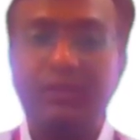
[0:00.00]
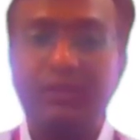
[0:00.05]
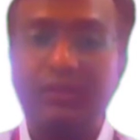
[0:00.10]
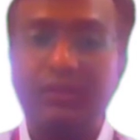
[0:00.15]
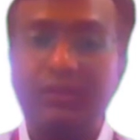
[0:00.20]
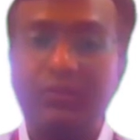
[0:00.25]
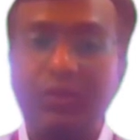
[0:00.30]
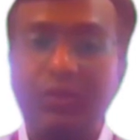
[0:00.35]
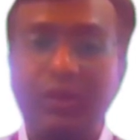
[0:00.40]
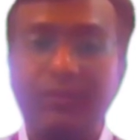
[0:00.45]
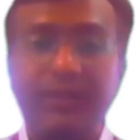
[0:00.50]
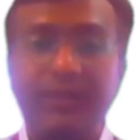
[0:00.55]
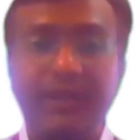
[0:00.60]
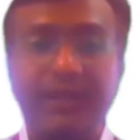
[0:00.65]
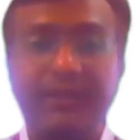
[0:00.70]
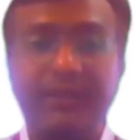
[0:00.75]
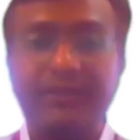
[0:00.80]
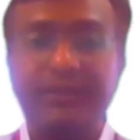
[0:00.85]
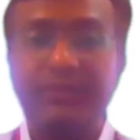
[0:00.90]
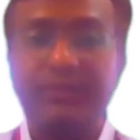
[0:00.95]
a common
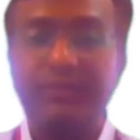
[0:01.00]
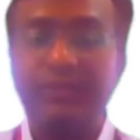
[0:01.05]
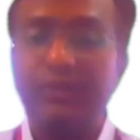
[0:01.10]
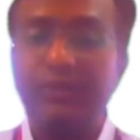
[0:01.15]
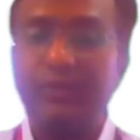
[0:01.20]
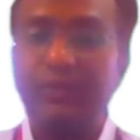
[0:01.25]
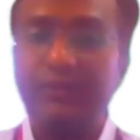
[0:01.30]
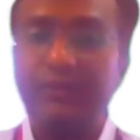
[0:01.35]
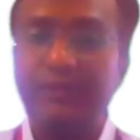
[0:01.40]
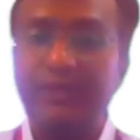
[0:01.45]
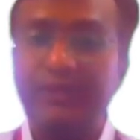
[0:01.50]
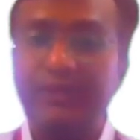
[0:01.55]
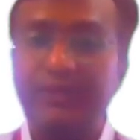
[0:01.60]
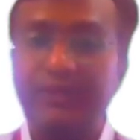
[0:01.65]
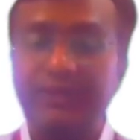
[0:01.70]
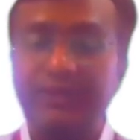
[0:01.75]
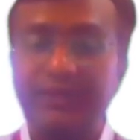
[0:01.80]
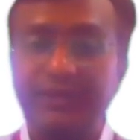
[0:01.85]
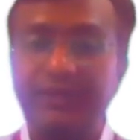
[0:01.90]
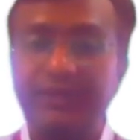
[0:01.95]
example of
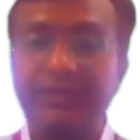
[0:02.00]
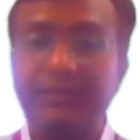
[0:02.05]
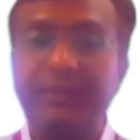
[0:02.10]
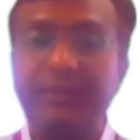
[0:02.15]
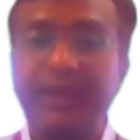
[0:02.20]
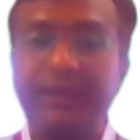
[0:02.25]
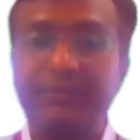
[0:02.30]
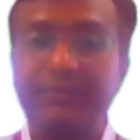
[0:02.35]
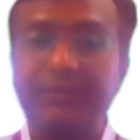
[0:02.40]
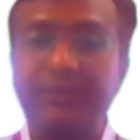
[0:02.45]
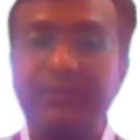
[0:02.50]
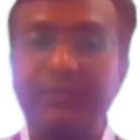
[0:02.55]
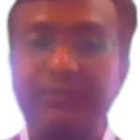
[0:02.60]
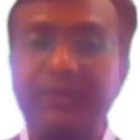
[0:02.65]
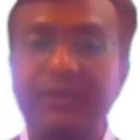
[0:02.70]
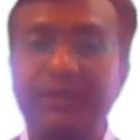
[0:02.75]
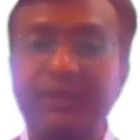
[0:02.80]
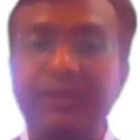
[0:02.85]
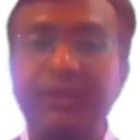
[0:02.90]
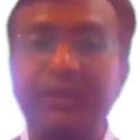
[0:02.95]
this is a bike pump.
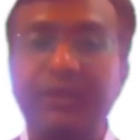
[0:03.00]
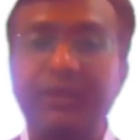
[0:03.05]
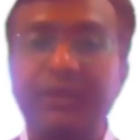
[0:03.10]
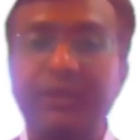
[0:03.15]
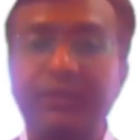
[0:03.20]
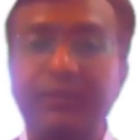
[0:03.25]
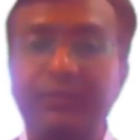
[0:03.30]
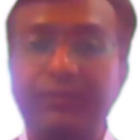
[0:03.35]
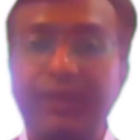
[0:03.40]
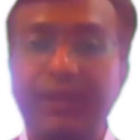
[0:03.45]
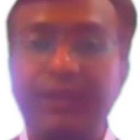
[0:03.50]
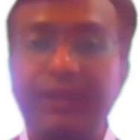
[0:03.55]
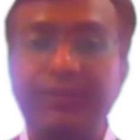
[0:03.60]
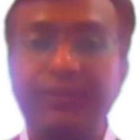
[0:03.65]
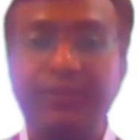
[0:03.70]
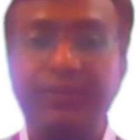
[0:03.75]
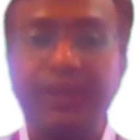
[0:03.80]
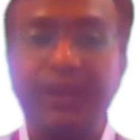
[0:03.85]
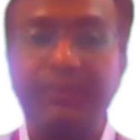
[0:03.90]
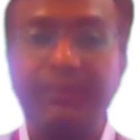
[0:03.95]
When
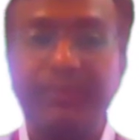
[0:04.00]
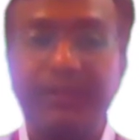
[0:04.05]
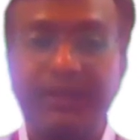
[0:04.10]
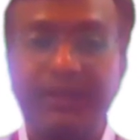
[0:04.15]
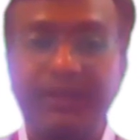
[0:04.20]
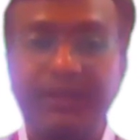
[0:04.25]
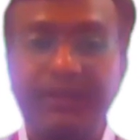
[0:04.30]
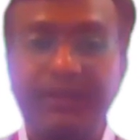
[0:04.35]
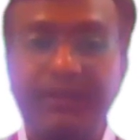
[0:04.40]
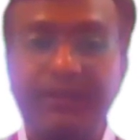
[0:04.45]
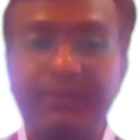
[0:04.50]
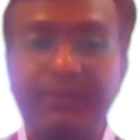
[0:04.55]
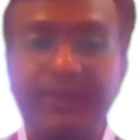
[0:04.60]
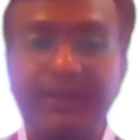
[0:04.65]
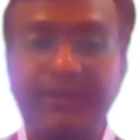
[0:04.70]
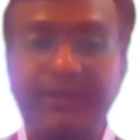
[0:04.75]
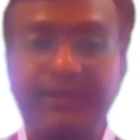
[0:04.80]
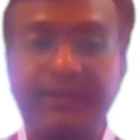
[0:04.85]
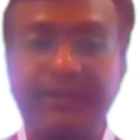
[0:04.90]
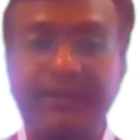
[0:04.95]
you rapidly
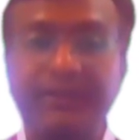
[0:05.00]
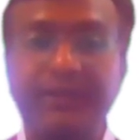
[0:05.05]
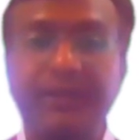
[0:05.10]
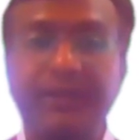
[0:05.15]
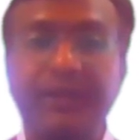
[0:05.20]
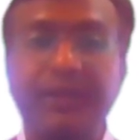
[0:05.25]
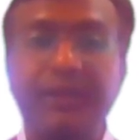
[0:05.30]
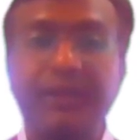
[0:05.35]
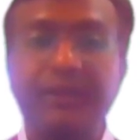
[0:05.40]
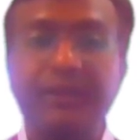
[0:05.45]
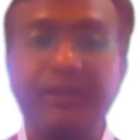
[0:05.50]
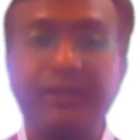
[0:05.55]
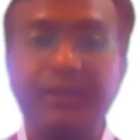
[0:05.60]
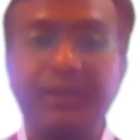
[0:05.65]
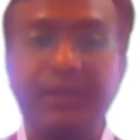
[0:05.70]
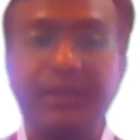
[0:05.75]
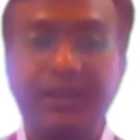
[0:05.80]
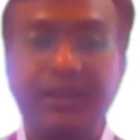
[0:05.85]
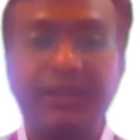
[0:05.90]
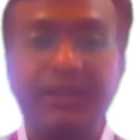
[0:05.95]
compresses the
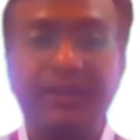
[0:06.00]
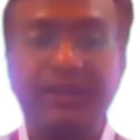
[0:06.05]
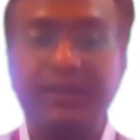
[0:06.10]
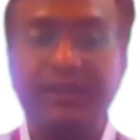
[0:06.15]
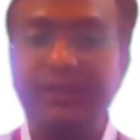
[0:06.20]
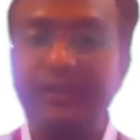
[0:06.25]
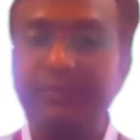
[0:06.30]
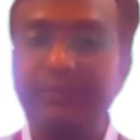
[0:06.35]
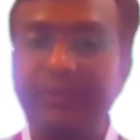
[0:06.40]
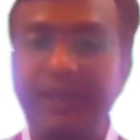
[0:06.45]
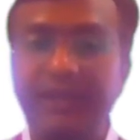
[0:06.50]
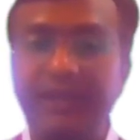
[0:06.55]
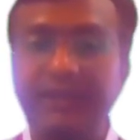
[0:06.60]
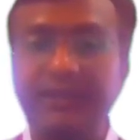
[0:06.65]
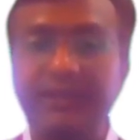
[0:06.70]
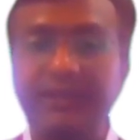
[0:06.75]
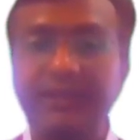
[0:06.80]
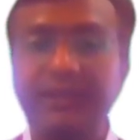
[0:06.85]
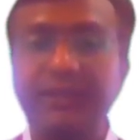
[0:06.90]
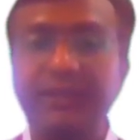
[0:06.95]
air in a bike,
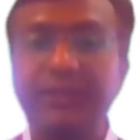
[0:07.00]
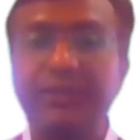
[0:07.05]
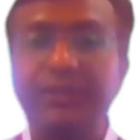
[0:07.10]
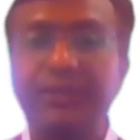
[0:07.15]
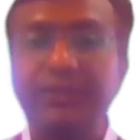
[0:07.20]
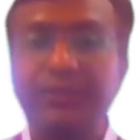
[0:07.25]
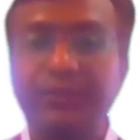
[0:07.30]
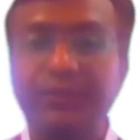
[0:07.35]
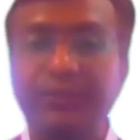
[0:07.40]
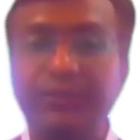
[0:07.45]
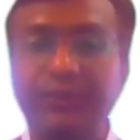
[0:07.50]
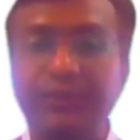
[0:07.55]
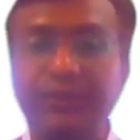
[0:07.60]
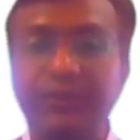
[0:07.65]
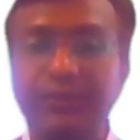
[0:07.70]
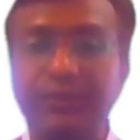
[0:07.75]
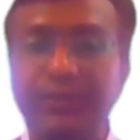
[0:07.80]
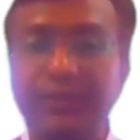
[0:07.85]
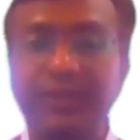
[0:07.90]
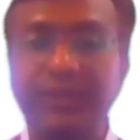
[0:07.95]
you will
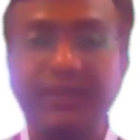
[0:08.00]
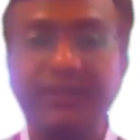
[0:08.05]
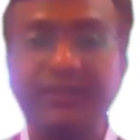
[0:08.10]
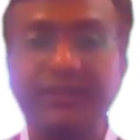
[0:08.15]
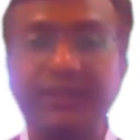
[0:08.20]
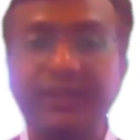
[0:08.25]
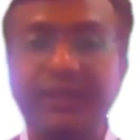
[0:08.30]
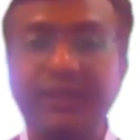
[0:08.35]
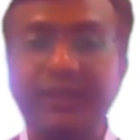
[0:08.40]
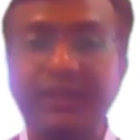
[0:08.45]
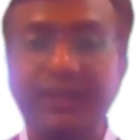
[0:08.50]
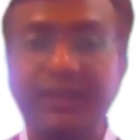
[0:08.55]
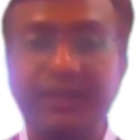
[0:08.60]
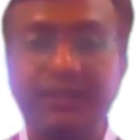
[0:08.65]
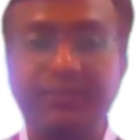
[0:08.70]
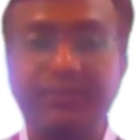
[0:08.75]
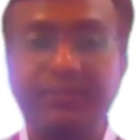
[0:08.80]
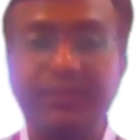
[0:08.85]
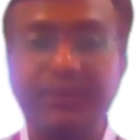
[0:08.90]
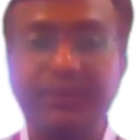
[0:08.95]
notice that
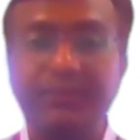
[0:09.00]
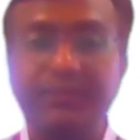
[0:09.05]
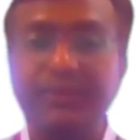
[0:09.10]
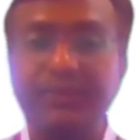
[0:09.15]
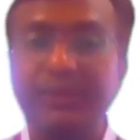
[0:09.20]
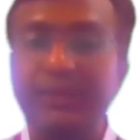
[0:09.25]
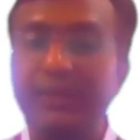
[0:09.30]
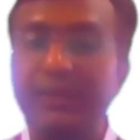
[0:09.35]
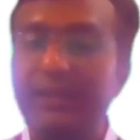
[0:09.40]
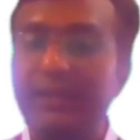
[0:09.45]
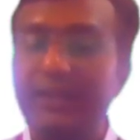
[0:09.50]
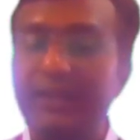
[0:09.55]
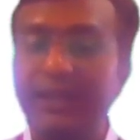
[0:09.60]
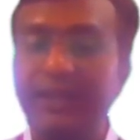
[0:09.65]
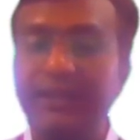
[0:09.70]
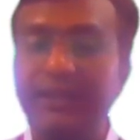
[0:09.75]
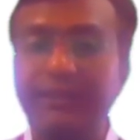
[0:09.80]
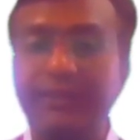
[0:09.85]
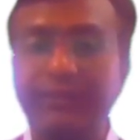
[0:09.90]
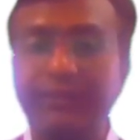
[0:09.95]
the pumps
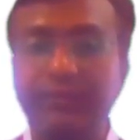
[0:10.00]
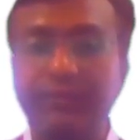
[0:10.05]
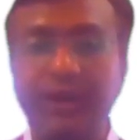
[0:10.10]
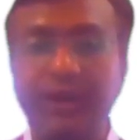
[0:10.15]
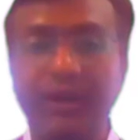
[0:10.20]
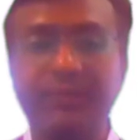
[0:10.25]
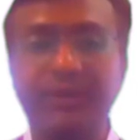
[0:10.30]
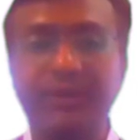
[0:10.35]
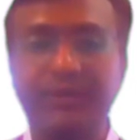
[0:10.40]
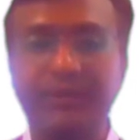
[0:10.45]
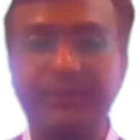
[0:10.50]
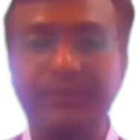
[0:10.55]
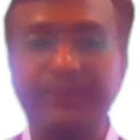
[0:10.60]
get warmer.